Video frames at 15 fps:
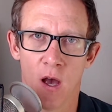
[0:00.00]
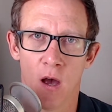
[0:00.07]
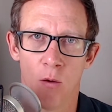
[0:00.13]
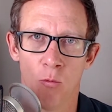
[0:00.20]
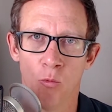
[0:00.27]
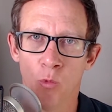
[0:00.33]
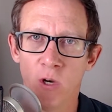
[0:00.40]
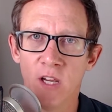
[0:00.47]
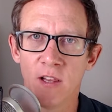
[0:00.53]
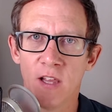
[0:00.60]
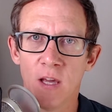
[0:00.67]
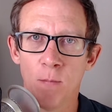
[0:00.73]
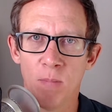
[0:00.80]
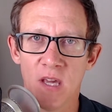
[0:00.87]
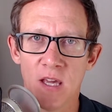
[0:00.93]

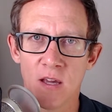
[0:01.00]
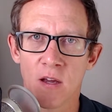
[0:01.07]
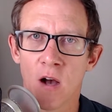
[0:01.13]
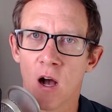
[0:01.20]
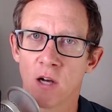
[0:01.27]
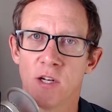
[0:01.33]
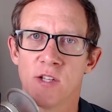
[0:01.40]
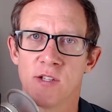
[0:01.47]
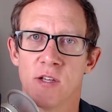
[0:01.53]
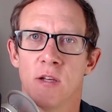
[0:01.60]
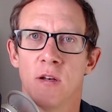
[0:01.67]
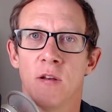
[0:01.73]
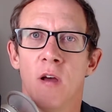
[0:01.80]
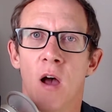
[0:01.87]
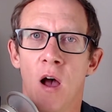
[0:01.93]
Really be
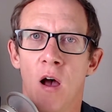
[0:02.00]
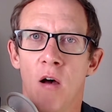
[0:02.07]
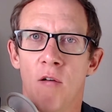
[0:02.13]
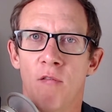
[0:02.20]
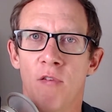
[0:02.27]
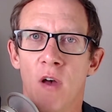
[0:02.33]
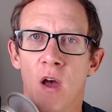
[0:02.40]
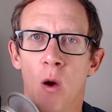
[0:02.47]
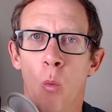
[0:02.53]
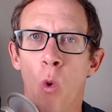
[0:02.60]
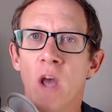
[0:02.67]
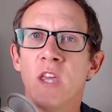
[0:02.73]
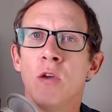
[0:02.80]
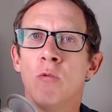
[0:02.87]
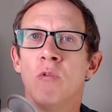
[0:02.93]
cognizant of
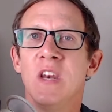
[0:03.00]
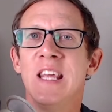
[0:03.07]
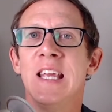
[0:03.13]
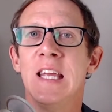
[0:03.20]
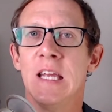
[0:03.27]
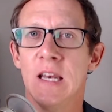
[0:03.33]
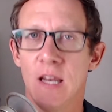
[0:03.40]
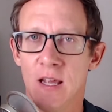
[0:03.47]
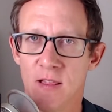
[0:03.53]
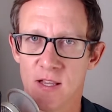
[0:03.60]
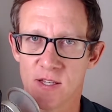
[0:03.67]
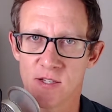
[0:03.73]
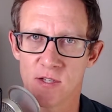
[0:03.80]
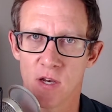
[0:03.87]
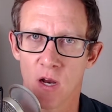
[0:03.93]
what you need in
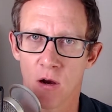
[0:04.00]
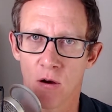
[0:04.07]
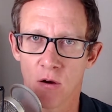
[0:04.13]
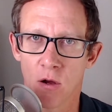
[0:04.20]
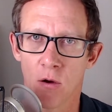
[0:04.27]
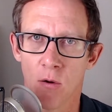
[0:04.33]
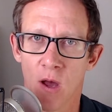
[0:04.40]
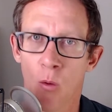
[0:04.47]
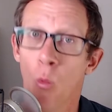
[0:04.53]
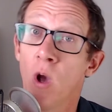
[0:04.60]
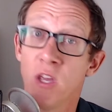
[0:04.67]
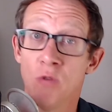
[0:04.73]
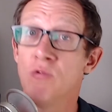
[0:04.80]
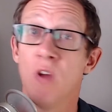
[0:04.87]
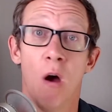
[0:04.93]
this scenario and what
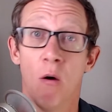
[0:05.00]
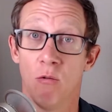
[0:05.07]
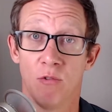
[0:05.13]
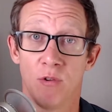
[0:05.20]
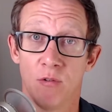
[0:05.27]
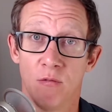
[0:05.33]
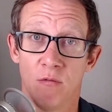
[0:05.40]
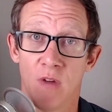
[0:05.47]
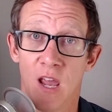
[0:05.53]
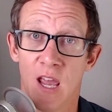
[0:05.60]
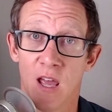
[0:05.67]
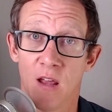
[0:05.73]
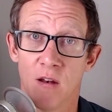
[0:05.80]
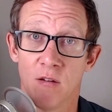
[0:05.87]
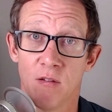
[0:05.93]
you don't.
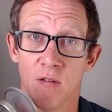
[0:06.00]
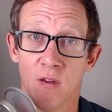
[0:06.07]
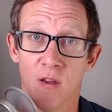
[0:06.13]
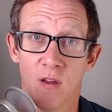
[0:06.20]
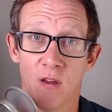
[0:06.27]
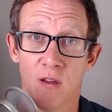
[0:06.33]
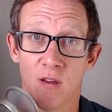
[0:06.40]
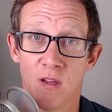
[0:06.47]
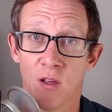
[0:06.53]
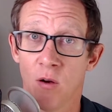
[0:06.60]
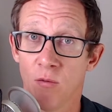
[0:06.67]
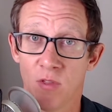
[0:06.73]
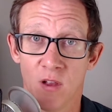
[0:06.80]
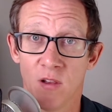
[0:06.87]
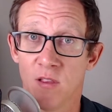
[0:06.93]
And
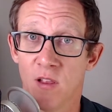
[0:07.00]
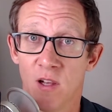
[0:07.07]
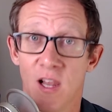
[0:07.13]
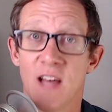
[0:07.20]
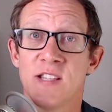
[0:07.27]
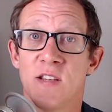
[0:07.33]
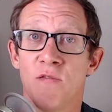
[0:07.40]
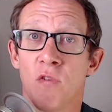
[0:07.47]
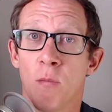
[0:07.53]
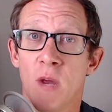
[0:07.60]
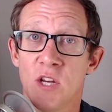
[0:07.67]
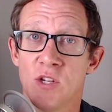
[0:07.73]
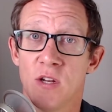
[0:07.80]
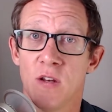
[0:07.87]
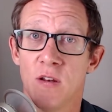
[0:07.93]
the less
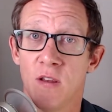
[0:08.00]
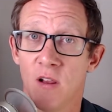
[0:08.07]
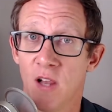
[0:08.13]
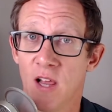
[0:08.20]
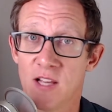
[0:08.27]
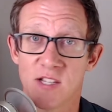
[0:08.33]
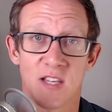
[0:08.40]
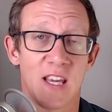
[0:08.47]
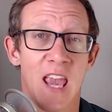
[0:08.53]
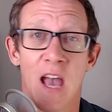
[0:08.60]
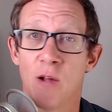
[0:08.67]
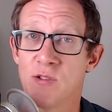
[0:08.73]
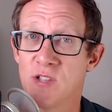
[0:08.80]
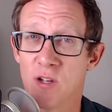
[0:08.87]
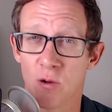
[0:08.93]
information, the less
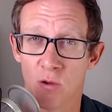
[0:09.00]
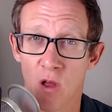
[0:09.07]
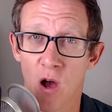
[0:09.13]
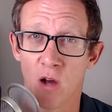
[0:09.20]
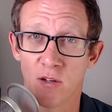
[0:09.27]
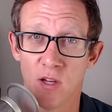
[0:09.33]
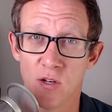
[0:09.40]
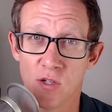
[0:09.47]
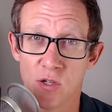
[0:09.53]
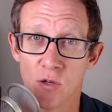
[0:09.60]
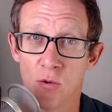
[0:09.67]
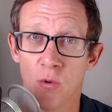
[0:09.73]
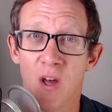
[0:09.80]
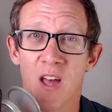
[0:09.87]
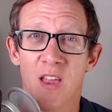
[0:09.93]
accounts that you're logged
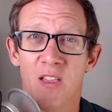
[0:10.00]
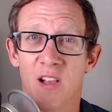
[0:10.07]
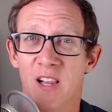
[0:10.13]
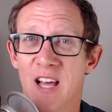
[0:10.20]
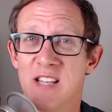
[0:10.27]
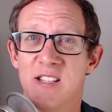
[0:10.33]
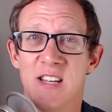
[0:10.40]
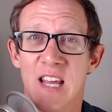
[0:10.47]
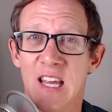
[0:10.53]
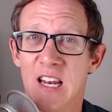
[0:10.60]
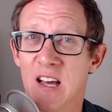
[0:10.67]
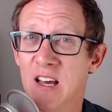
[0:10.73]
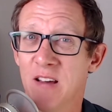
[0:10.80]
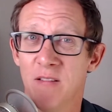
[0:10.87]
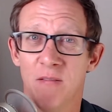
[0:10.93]
into, the less
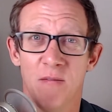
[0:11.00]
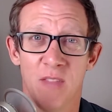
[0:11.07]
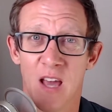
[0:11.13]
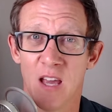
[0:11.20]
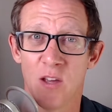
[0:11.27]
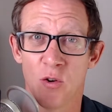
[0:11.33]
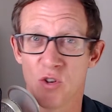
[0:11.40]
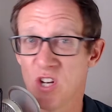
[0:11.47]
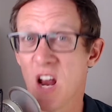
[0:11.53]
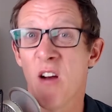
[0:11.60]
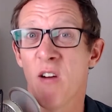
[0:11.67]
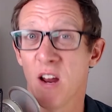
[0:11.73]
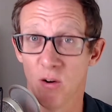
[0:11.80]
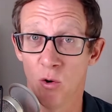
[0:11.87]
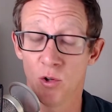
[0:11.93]
data that you're
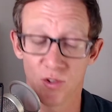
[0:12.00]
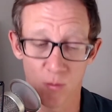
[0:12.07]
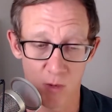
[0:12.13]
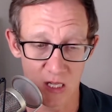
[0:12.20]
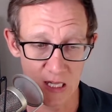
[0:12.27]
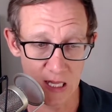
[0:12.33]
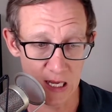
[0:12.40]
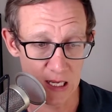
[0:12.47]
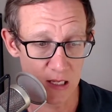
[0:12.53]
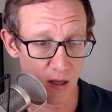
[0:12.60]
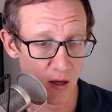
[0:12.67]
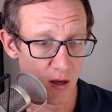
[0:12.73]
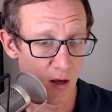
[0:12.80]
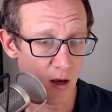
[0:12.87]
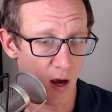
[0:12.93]
sharing ultimately.
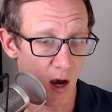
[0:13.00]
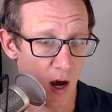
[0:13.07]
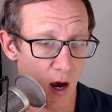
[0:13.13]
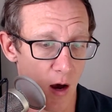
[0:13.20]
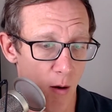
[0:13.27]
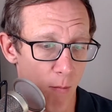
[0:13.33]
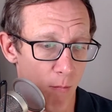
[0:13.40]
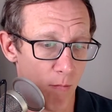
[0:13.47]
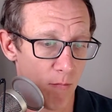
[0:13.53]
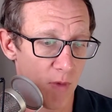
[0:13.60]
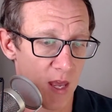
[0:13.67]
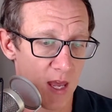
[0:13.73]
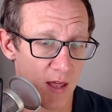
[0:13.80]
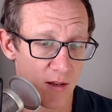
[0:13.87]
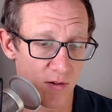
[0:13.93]

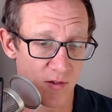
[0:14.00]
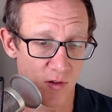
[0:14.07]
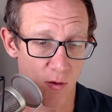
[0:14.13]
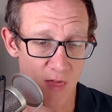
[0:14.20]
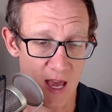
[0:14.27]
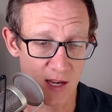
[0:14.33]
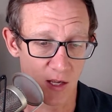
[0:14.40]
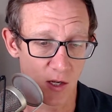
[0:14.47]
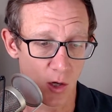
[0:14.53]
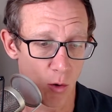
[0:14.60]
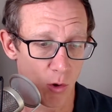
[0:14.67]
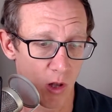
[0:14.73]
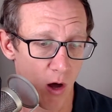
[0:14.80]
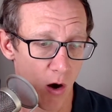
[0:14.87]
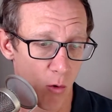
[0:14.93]
And so that can go
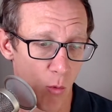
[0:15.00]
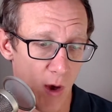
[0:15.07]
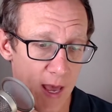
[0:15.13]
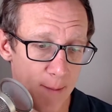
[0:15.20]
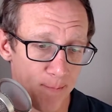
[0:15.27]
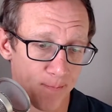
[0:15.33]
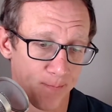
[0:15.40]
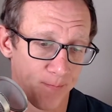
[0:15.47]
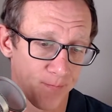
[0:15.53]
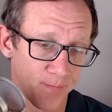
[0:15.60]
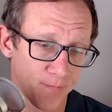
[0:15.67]
a long way.